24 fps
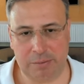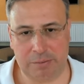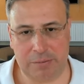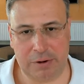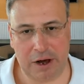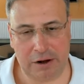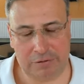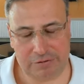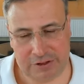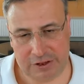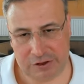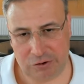how
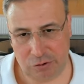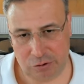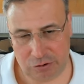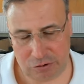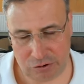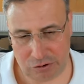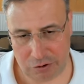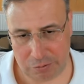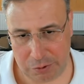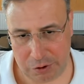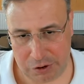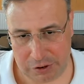they use
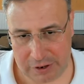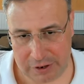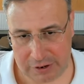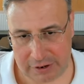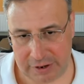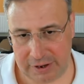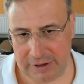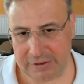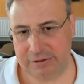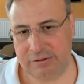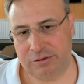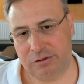your product
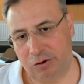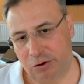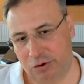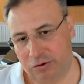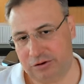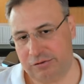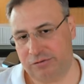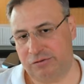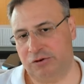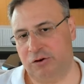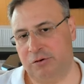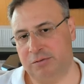and learning
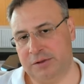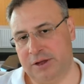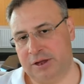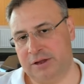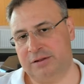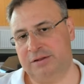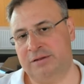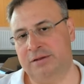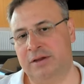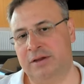from that.